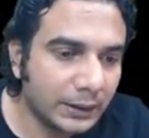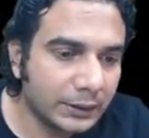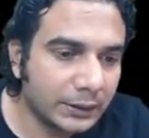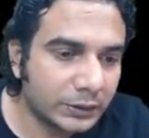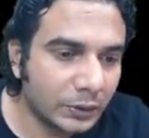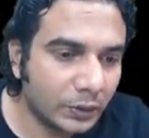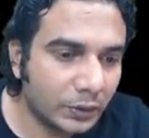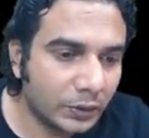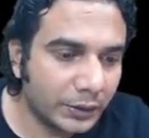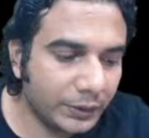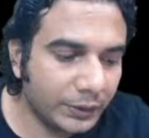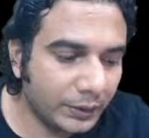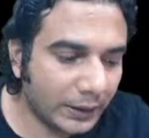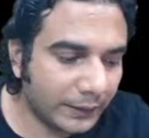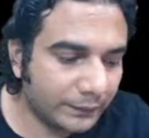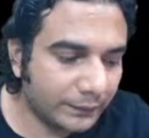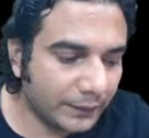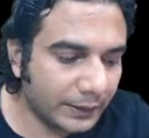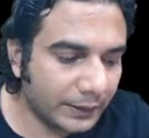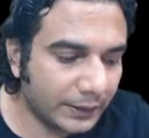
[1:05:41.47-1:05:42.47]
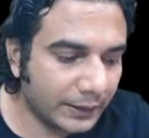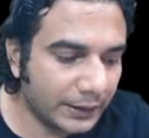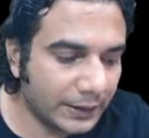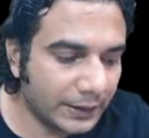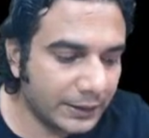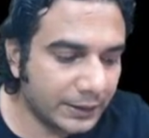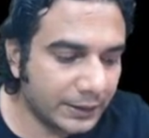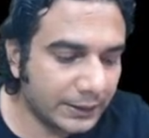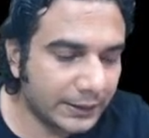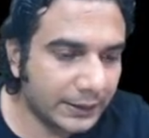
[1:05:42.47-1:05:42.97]
So you have one
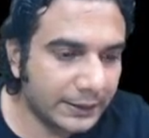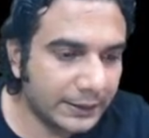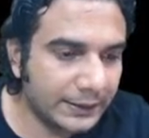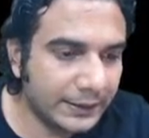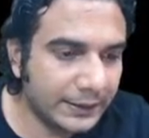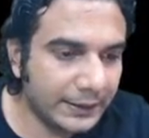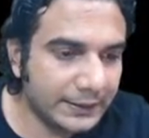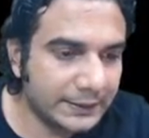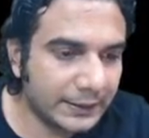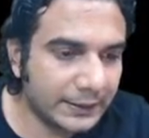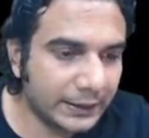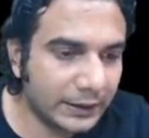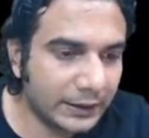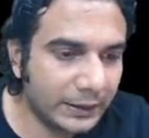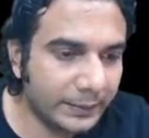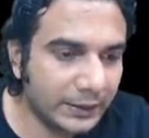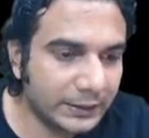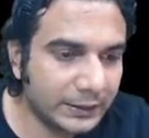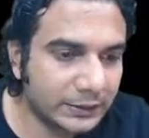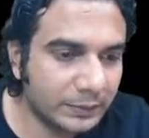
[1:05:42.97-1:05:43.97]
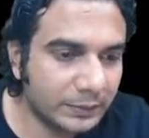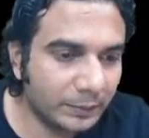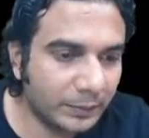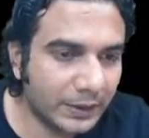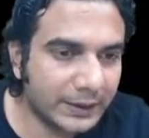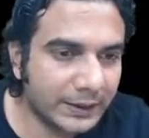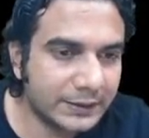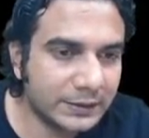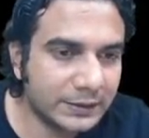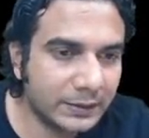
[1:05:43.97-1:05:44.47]
condition that these elements
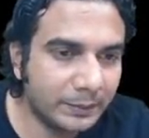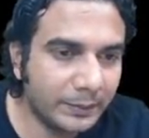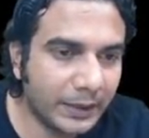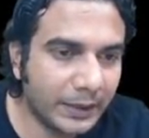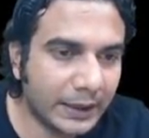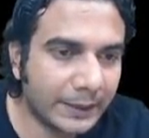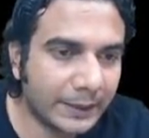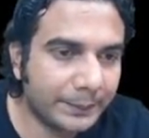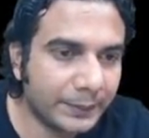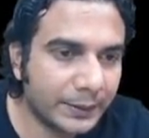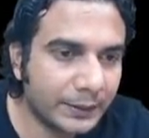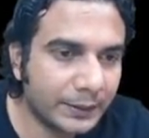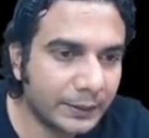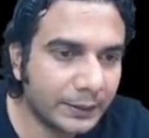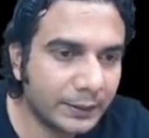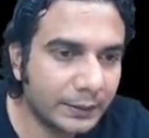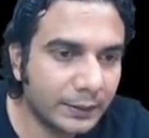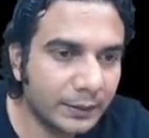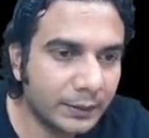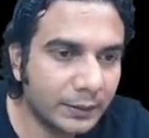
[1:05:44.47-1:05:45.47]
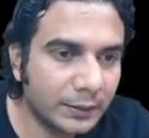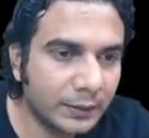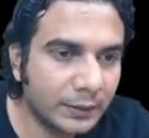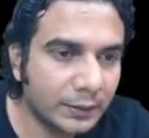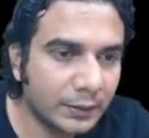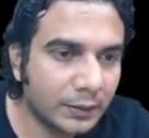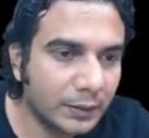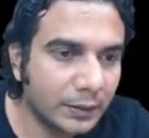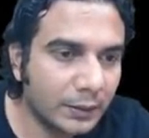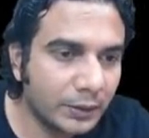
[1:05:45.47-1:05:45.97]
must map
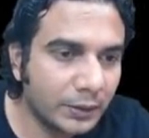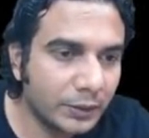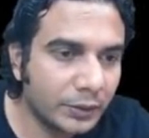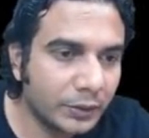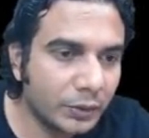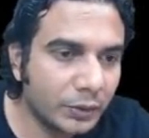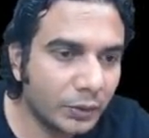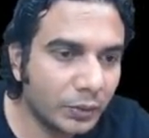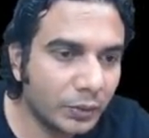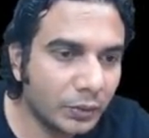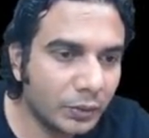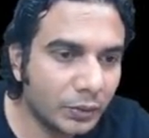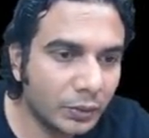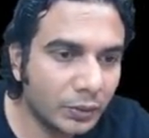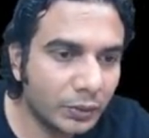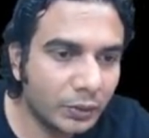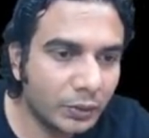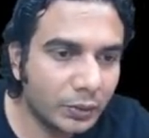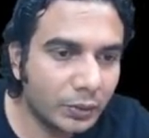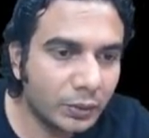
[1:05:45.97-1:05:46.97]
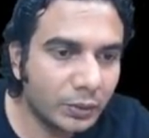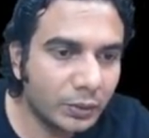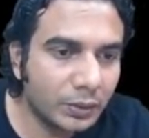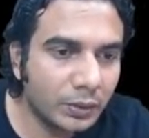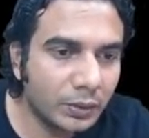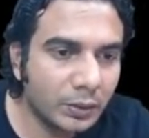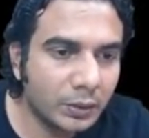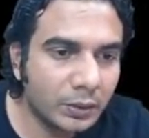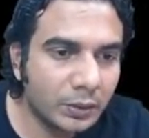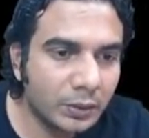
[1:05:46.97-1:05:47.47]
to
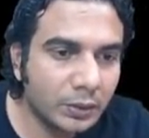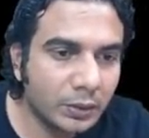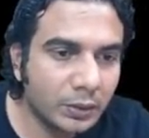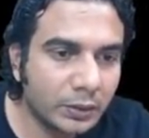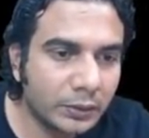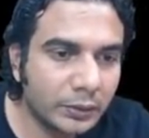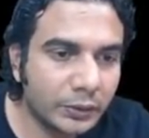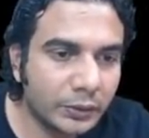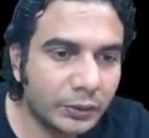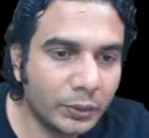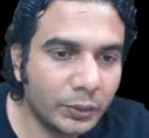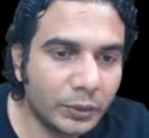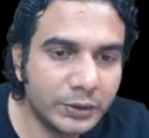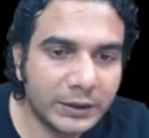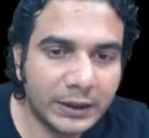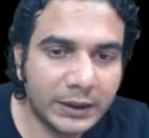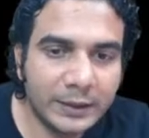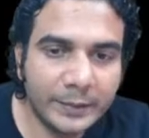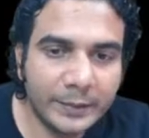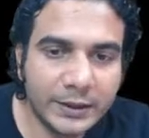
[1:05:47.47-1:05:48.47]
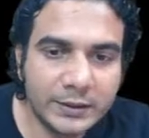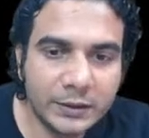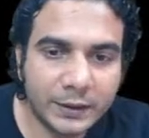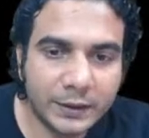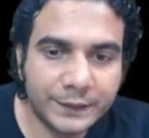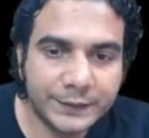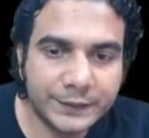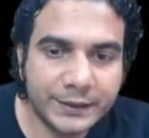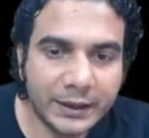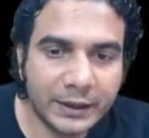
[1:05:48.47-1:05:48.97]
those elements
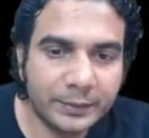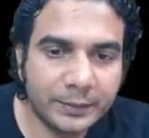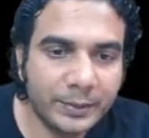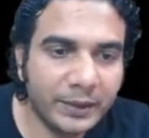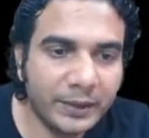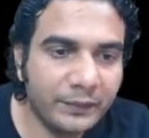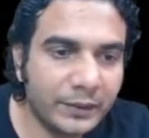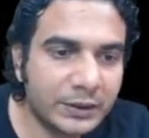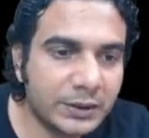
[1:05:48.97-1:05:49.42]
of set B